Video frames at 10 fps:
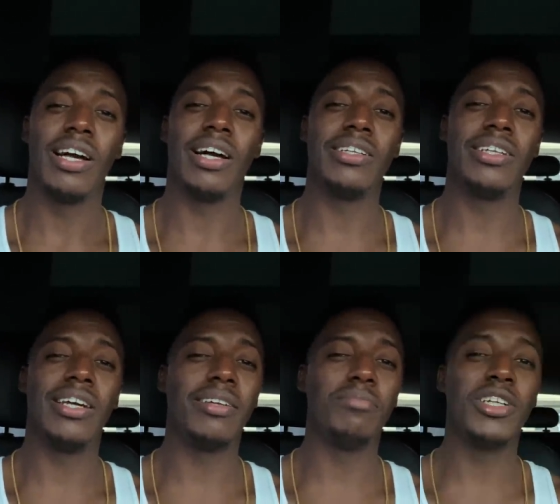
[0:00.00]
And
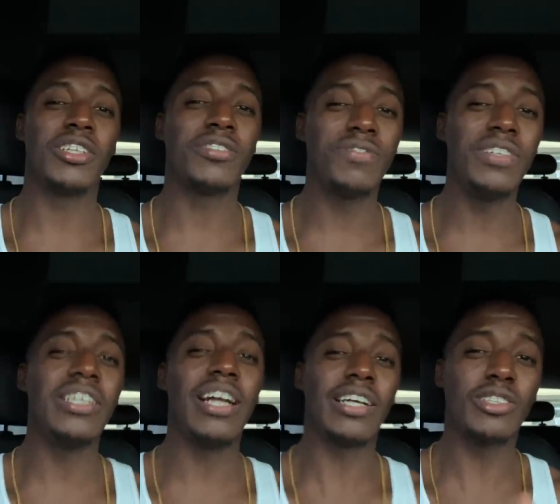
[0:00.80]
then I just feel
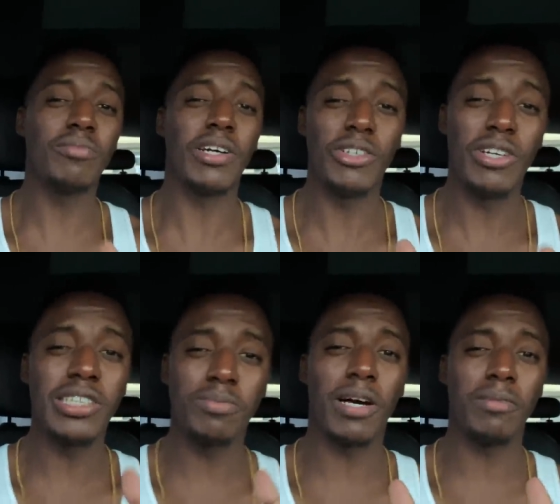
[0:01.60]
like somebody just
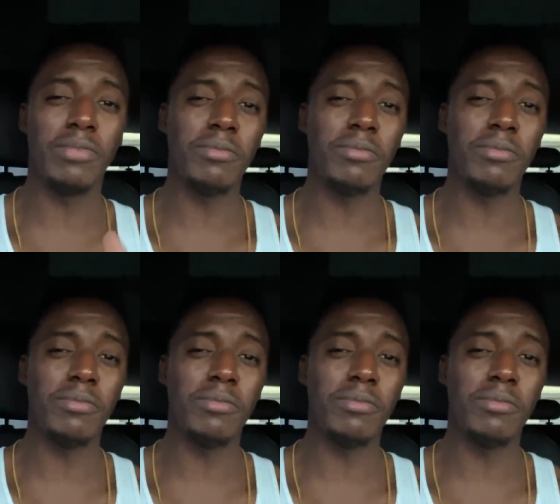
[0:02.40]
spot me.